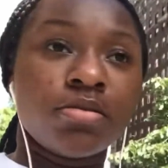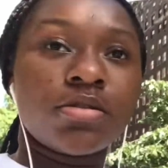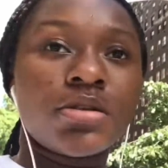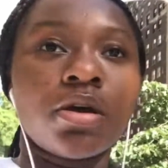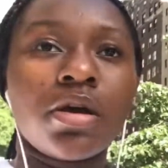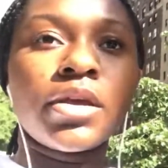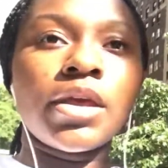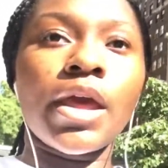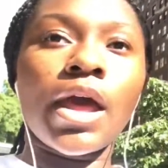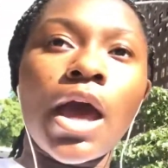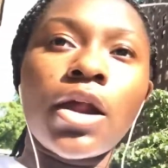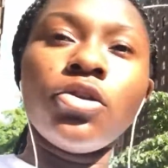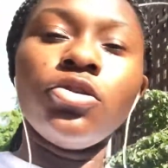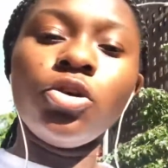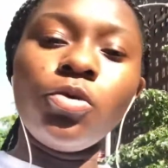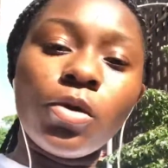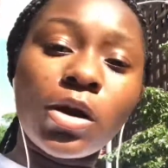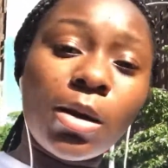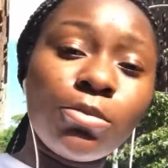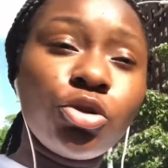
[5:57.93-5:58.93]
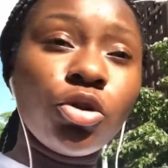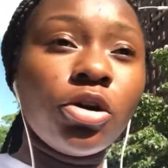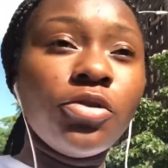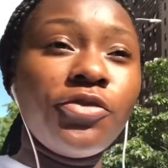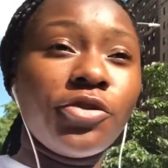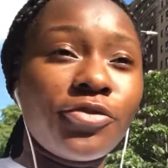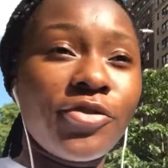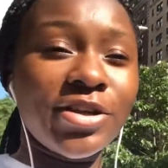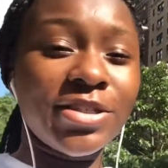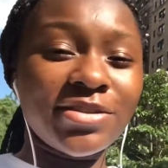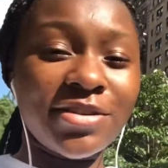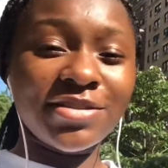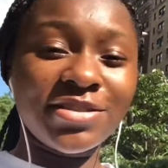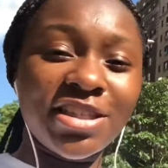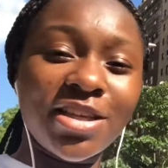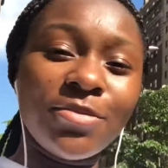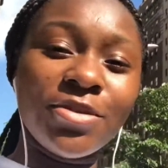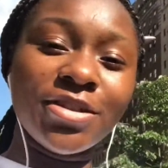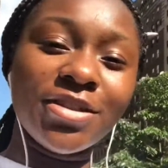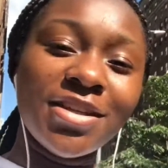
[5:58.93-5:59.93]
so yeah i don't know what i'm doing for the rest of the
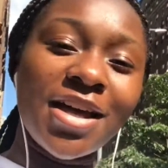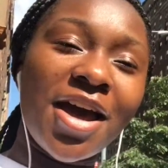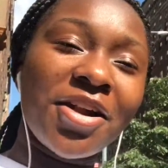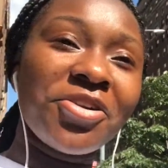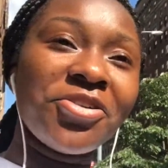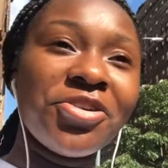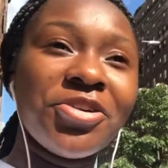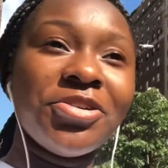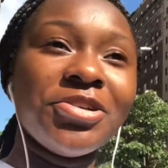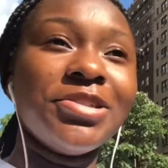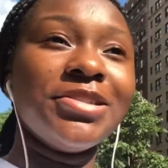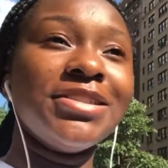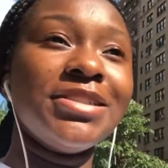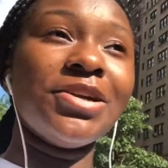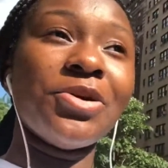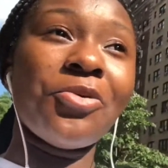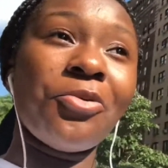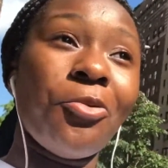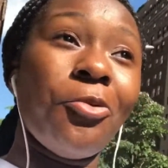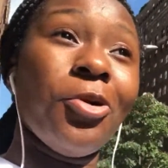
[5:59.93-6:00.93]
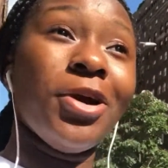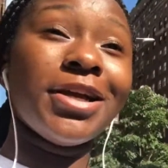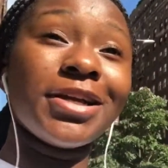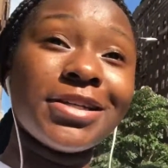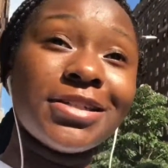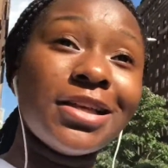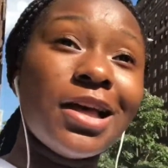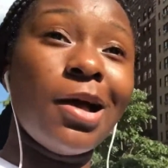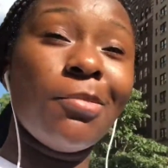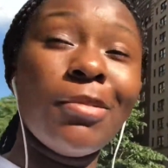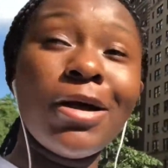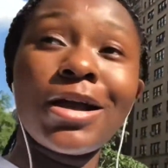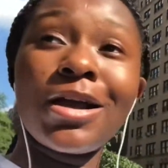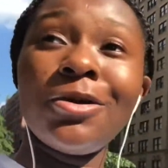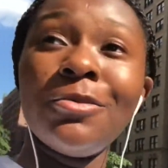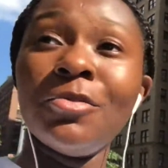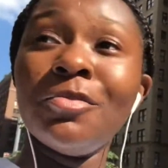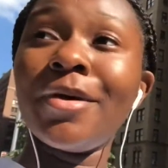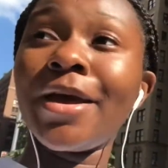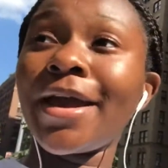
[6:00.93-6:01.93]
summer i don't know what i'm not
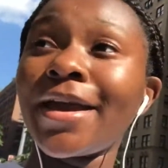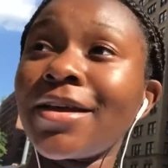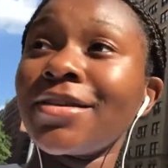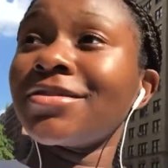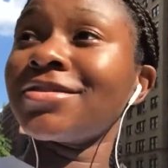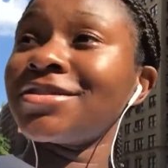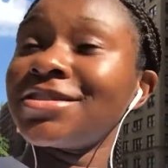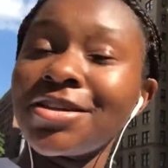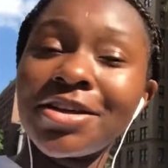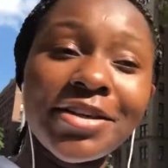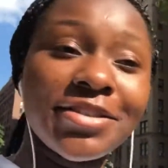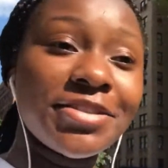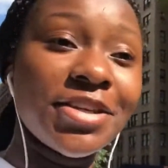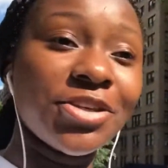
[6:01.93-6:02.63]
coming back to